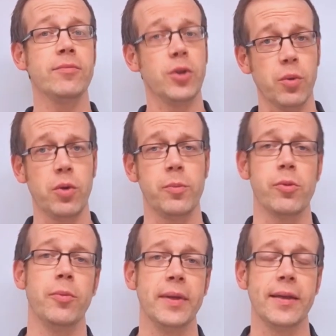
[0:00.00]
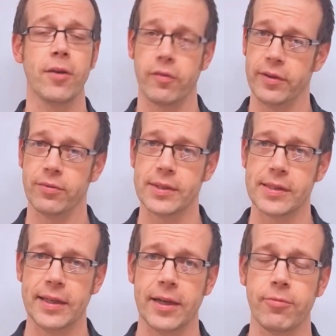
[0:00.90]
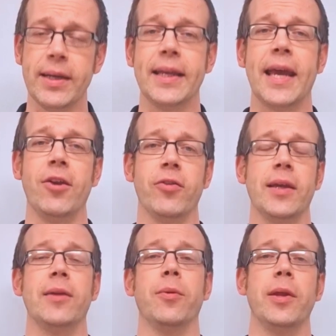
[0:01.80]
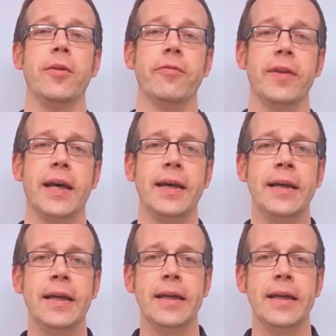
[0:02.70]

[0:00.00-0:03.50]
who all brought me coffees recently. I really cannot thank you all enough for that.